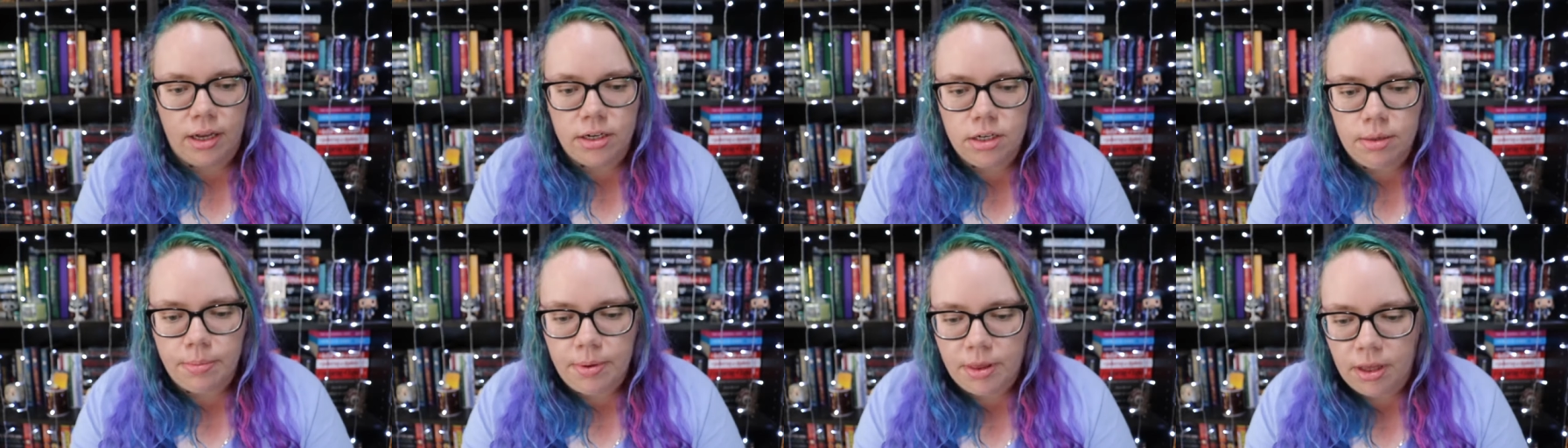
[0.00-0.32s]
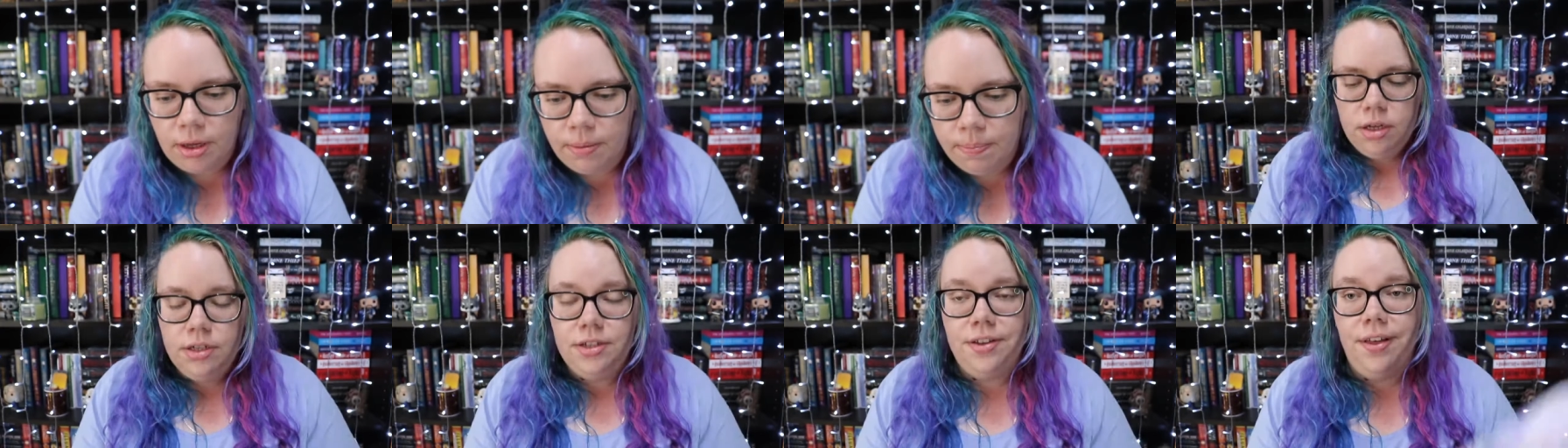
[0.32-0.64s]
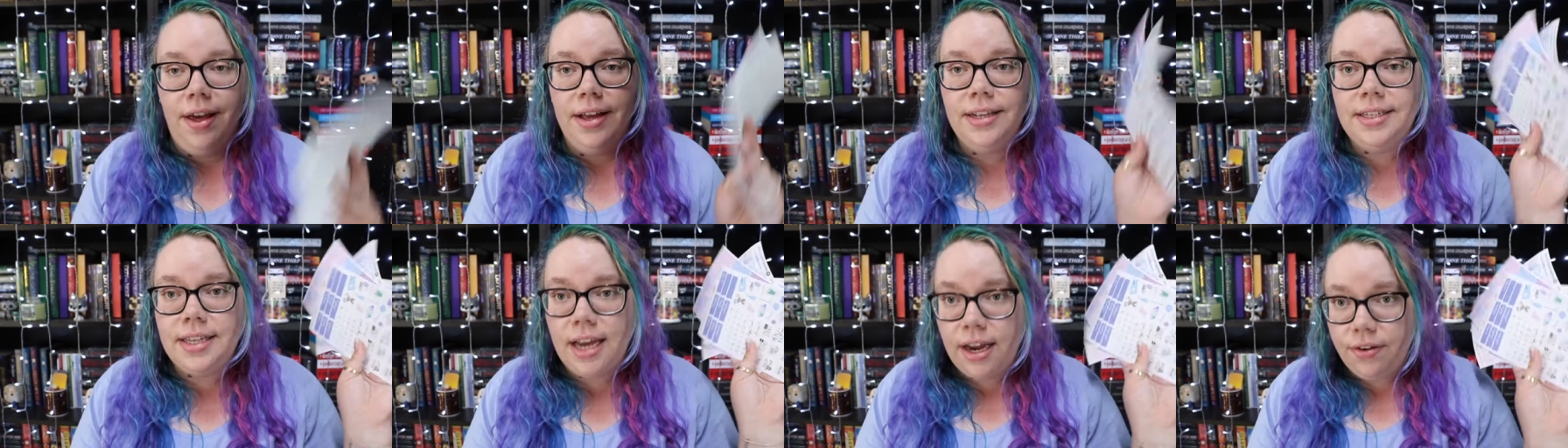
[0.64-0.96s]
type of thing. So
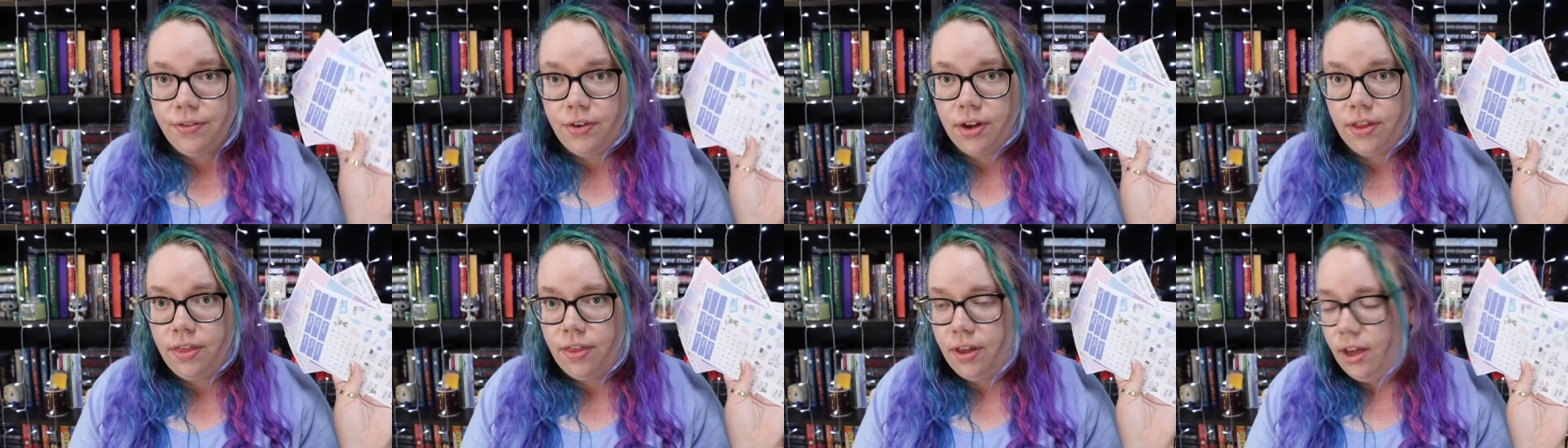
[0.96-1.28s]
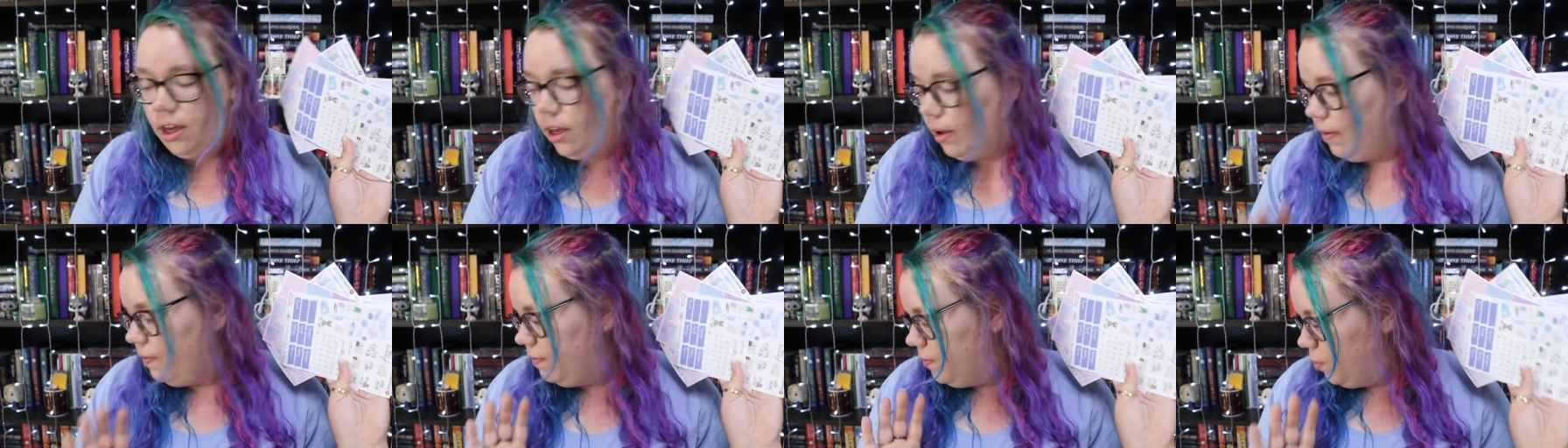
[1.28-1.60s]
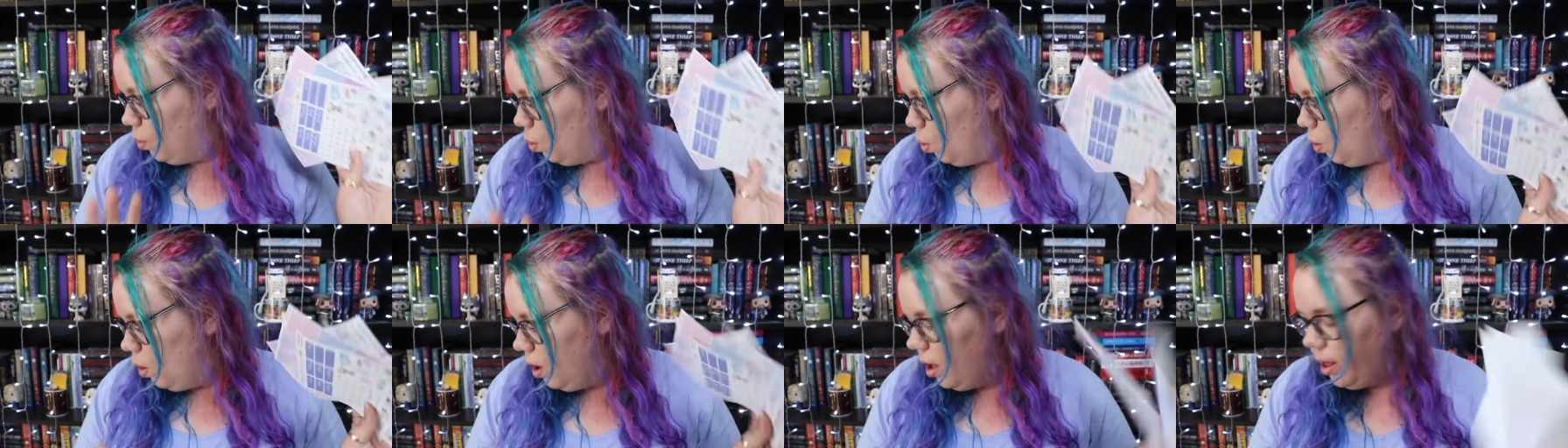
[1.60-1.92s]
that's everything
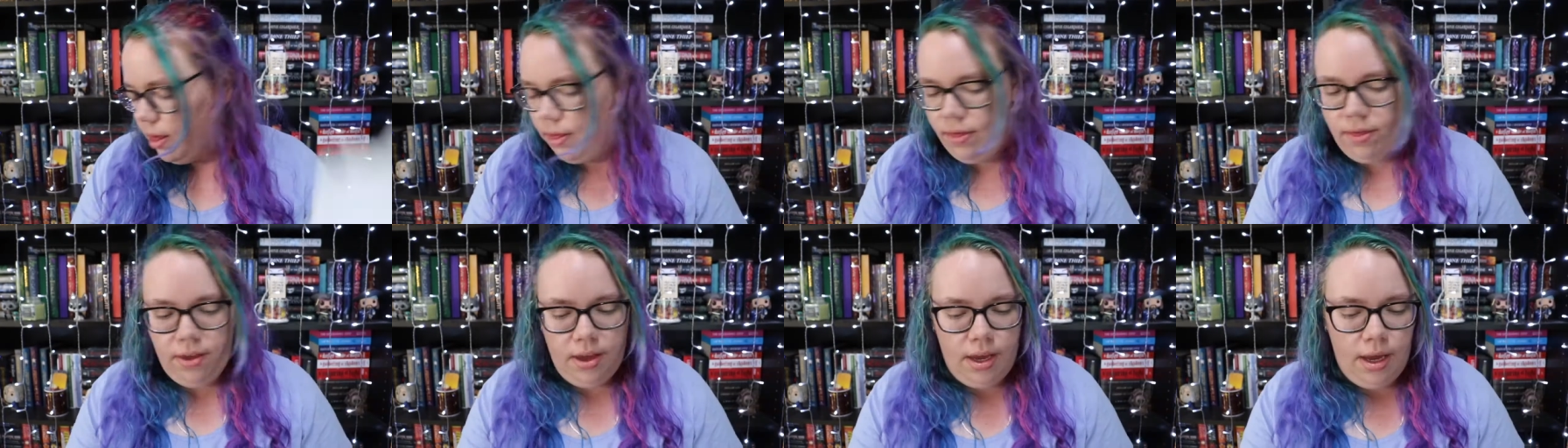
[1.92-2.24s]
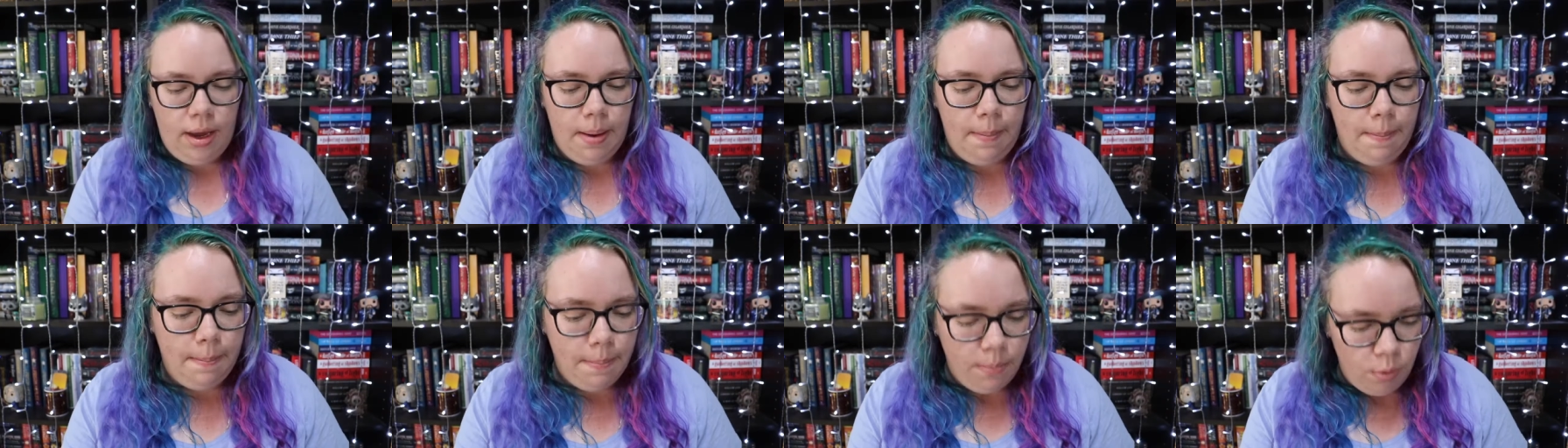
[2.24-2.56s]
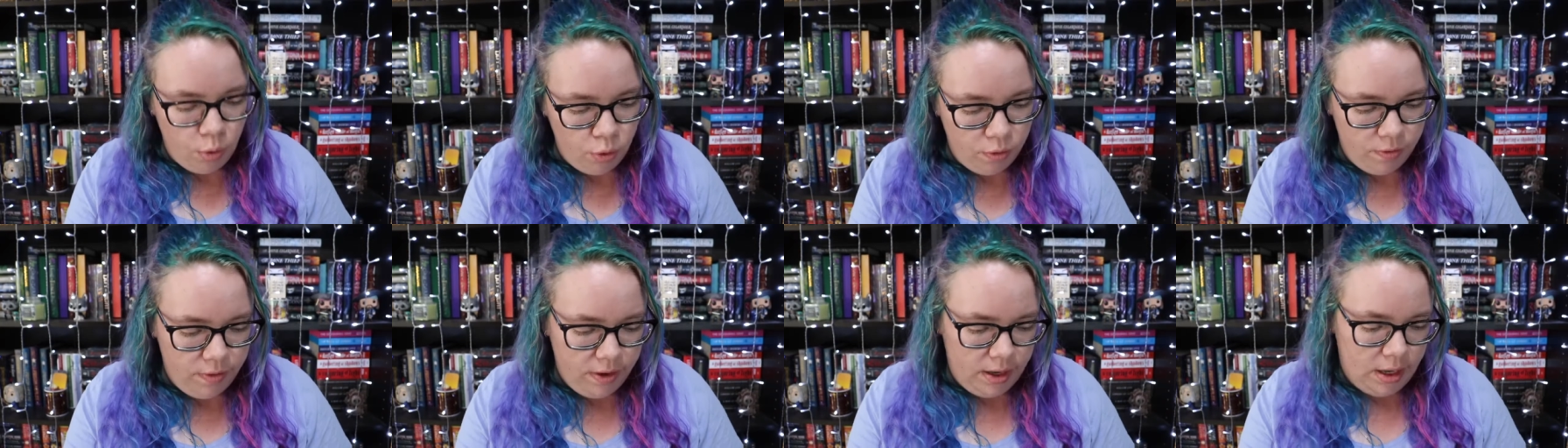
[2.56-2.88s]
for the
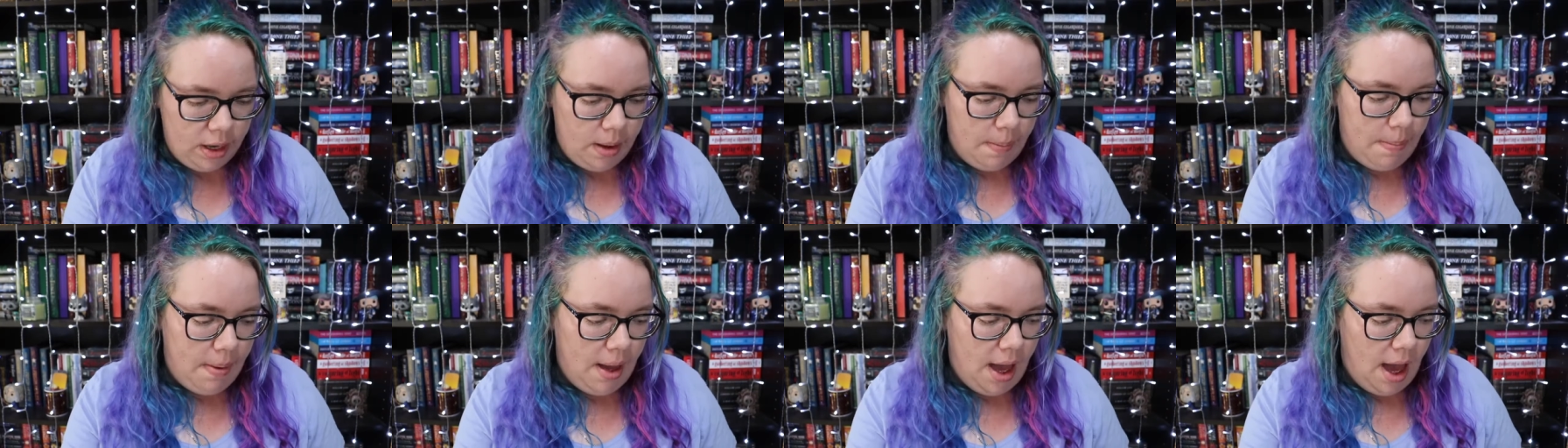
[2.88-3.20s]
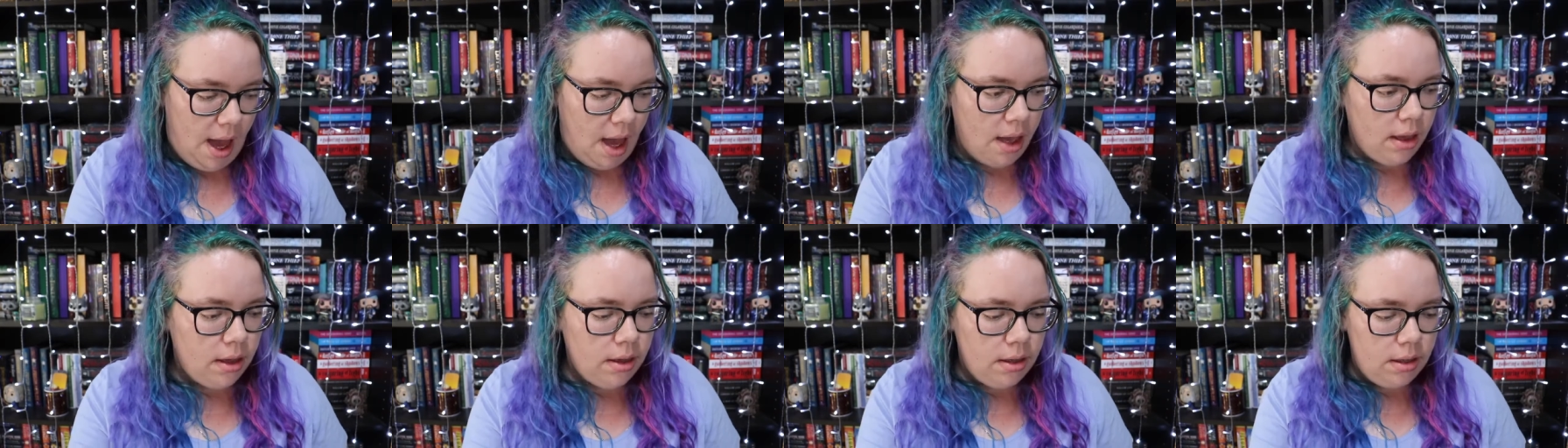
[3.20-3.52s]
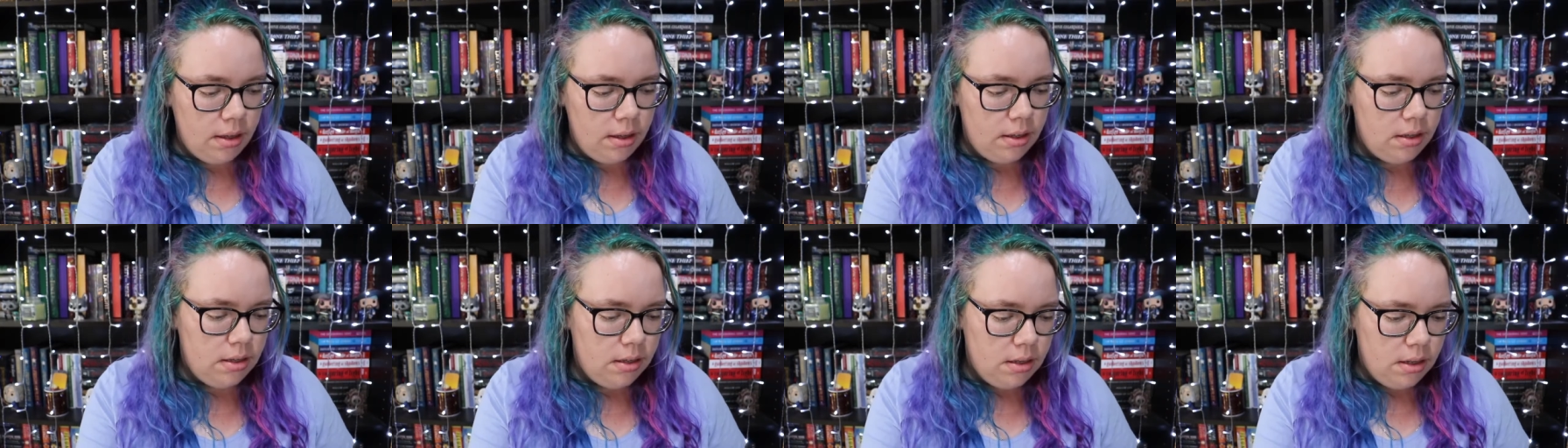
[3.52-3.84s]
moving pack.